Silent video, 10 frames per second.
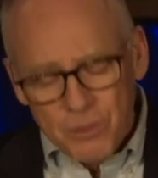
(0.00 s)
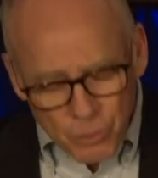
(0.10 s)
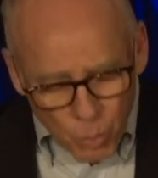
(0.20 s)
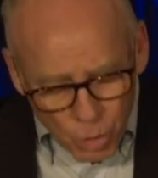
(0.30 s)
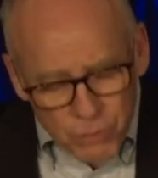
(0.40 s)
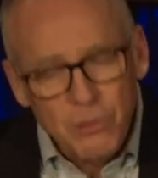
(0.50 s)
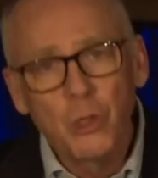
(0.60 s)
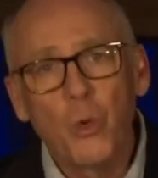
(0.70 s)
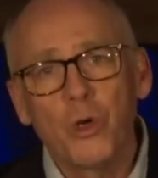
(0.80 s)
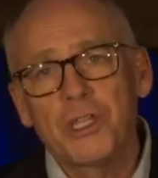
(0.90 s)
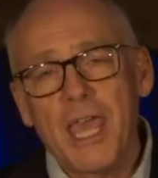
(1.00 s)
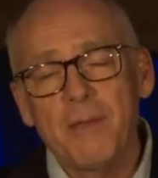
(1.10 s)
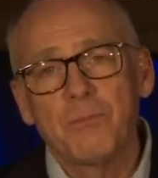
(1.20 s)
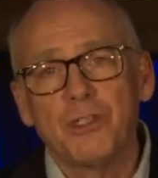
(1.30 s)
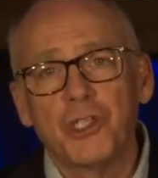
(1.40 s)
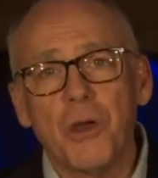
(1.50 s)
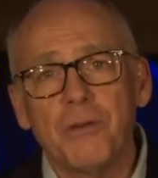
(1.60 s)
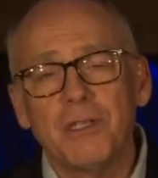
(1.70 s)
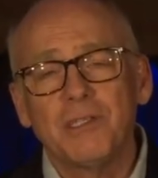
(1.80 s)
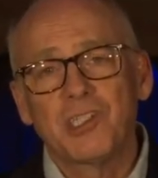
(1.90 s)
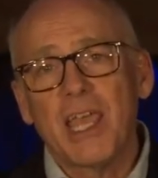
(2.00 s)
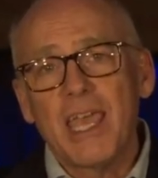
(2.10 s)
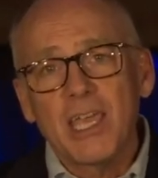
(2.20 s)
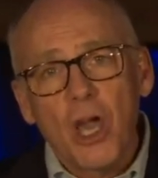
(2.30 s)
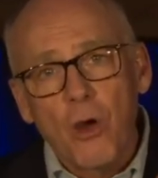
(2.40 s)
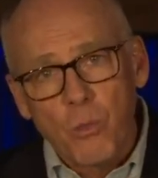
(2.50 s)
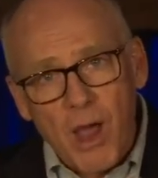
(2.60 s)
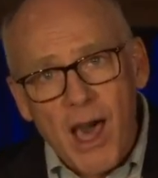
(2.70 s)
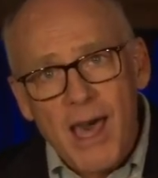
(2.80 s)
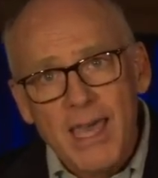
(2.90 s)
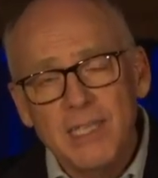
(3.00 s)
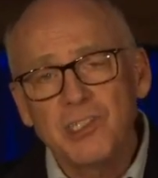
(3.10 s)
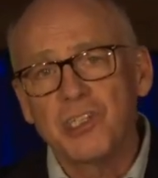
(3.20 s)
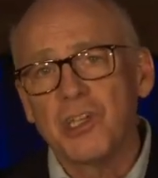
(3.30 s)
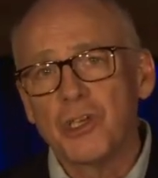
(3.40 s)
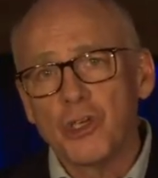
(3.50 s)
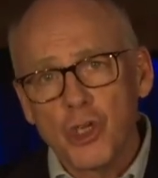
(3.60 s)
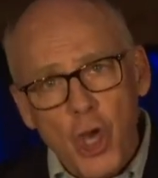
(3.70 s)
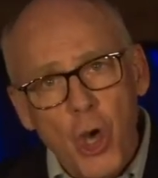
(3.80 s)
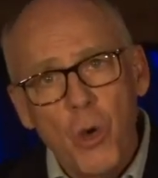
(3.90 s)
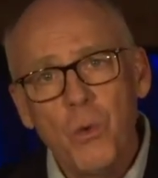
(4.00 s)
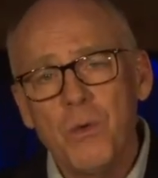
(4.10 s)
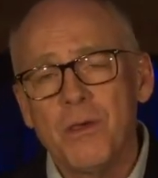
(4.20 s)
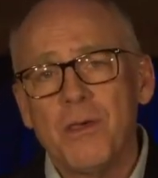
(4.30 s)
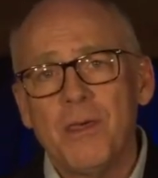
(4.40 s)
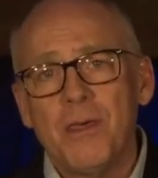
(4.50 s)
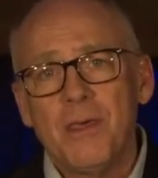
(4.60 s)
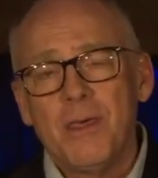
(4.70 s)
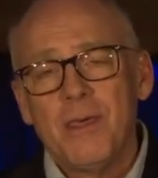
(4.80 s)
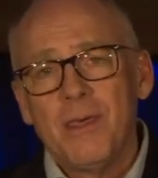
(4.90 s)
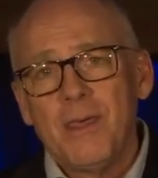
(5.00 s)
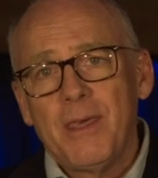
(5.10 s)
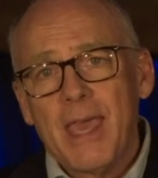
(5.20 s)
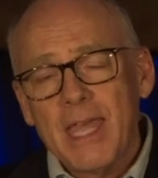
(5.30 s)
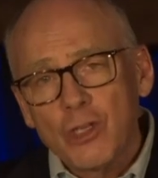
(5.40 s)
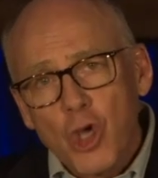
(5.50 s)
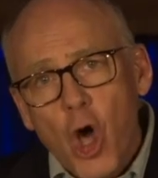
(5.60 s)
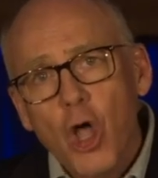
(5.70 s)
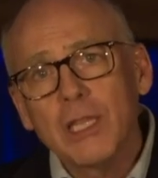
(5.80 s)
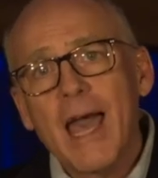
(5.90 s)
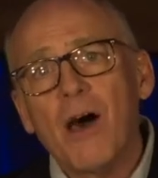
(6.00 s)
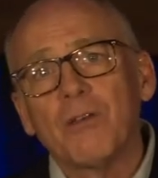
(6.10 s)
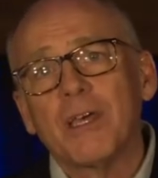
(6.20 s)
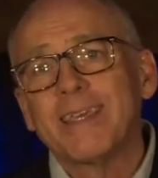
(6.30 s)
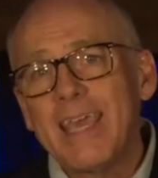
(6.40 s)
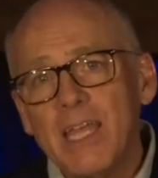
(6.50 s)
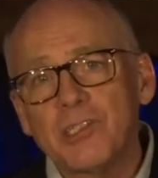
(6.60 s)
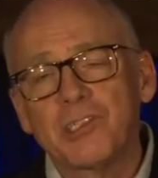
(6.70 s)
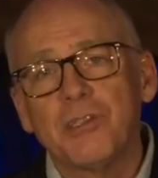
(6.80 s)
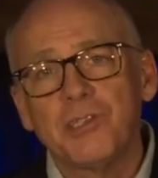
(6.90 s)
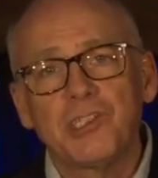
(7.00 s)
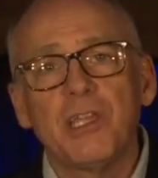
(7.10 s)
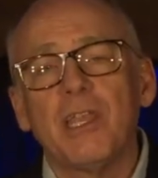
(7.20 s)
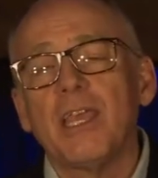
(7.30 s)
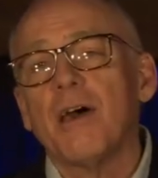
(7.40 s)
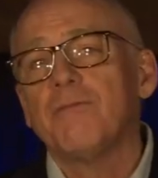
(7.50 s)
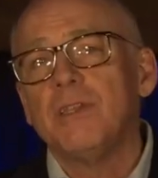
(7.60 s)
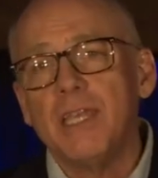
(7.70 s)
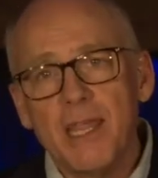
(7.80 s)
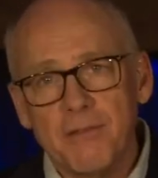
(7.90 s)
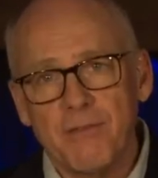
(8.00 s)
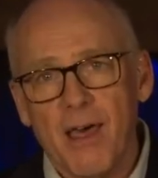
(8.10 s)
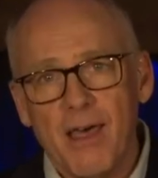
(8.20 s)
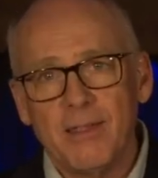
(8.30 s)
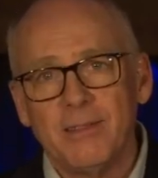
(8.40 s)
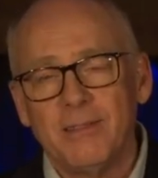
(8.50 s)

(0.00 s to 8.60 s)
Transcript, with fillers: The word of the Lord came to Jonah, saying, Arise, go, and call out against the city of Nineveh.